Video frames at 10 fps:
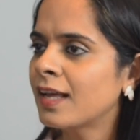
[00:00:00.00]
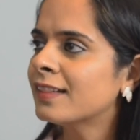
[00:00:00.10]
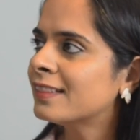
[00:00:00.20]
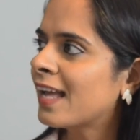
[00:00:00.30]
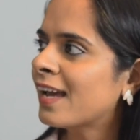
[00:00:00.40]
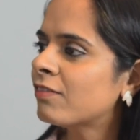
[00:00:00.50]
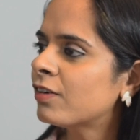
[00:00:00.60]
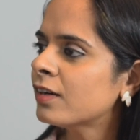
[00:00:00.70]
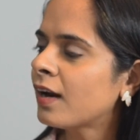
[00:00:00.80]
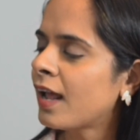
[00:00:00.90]
There
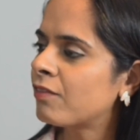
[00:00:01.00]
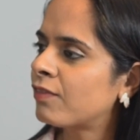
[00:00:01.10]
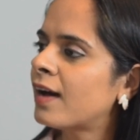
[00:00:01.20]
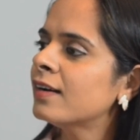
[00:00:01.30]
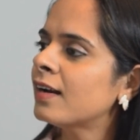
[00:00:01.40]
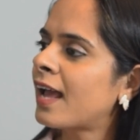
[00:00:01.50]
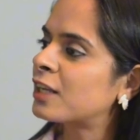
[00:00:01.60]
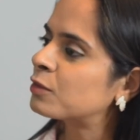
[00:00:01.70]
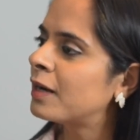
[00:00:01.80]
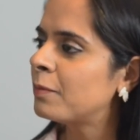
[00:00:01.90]
were one
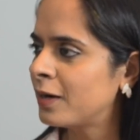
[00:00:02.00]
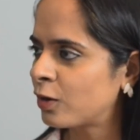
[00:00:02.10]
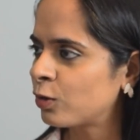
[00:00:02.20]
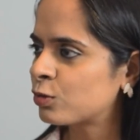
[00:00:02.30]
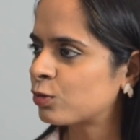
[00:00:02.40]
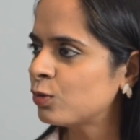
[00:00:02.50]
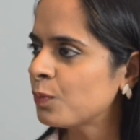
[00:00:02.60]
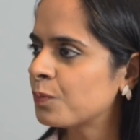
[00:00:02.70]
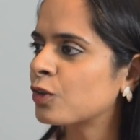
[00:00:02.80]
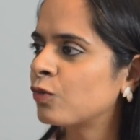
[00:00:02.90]
experiment also.